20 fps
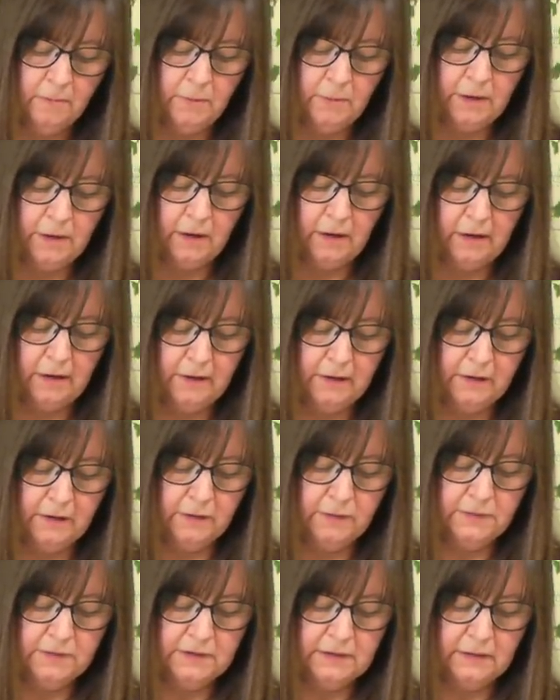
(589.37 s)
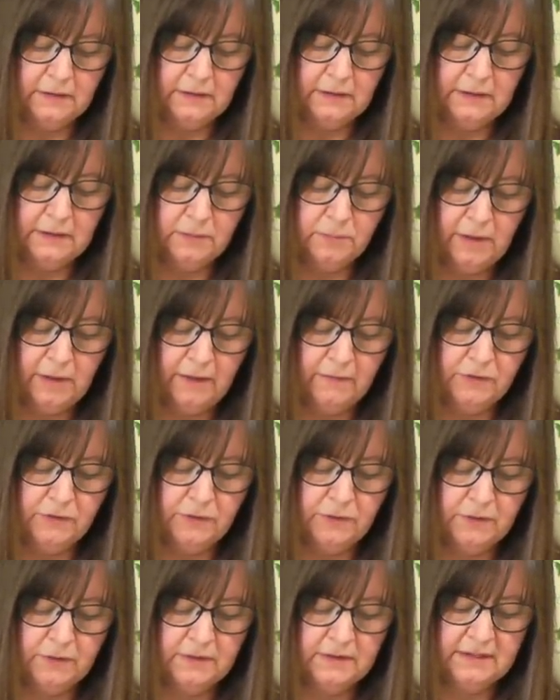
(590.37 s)
But I like using these pens.
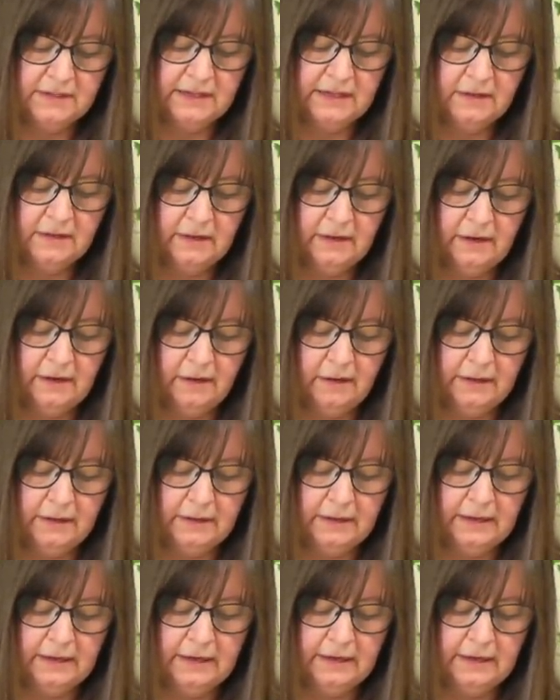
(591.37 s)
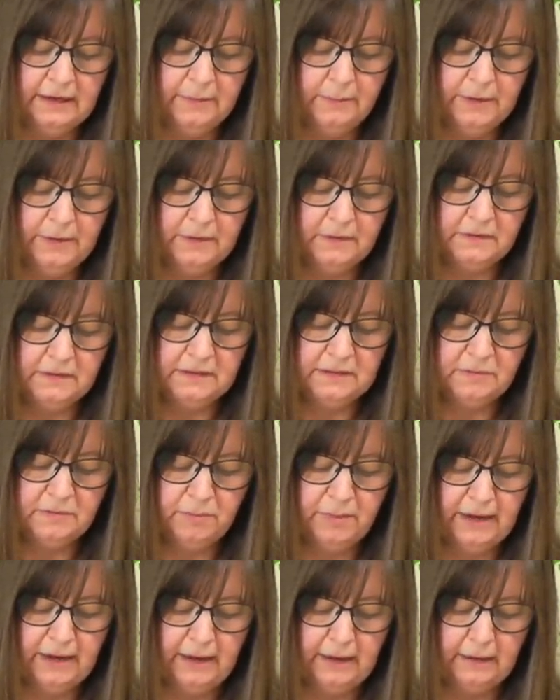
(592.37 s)
You can see the line clearly because it's
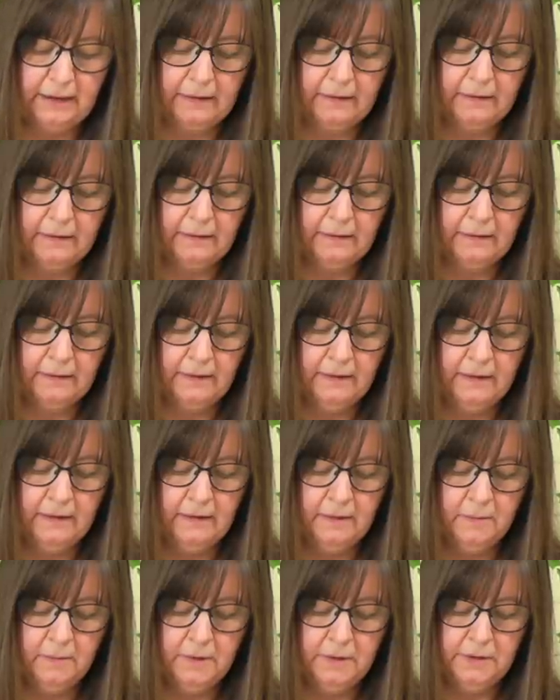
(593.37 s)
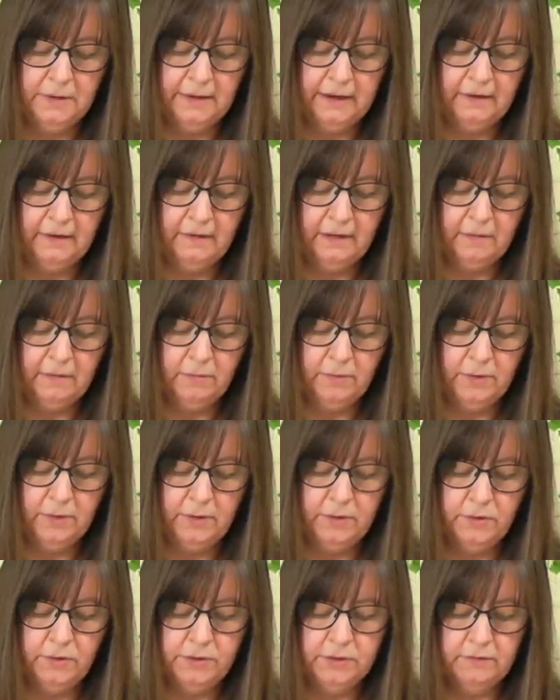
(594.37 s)
black. and you get that
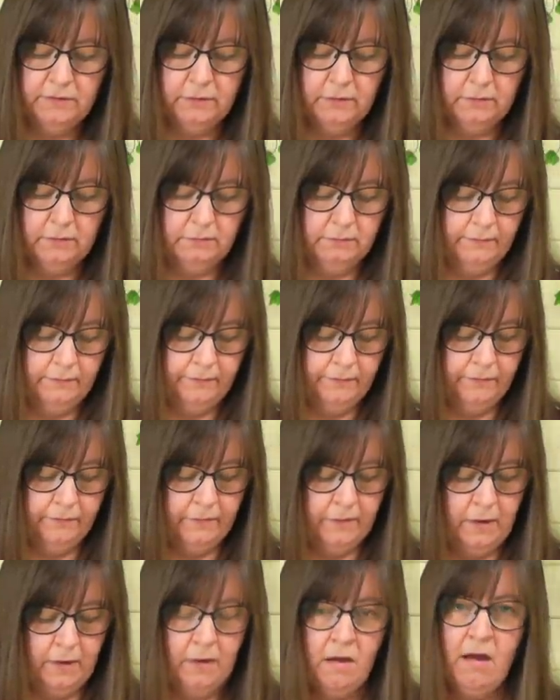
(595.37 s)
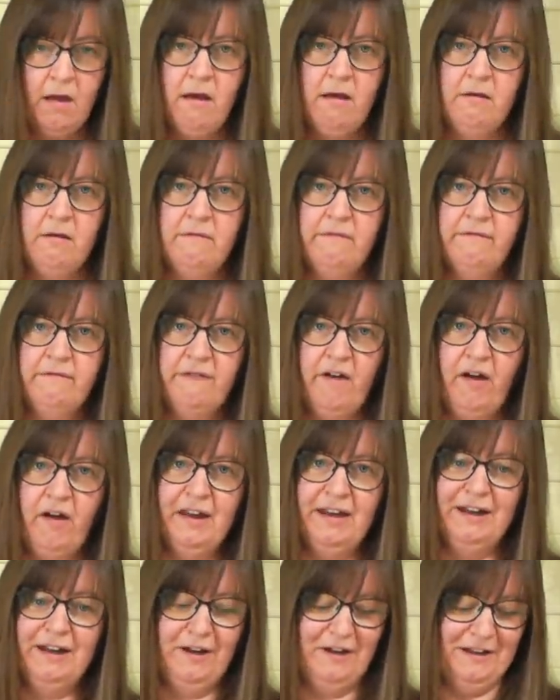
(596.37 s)
beautiful
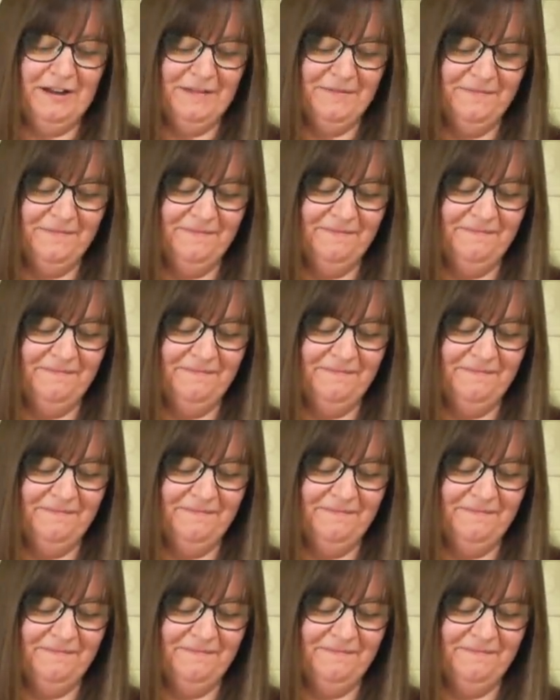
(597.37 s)
fine line.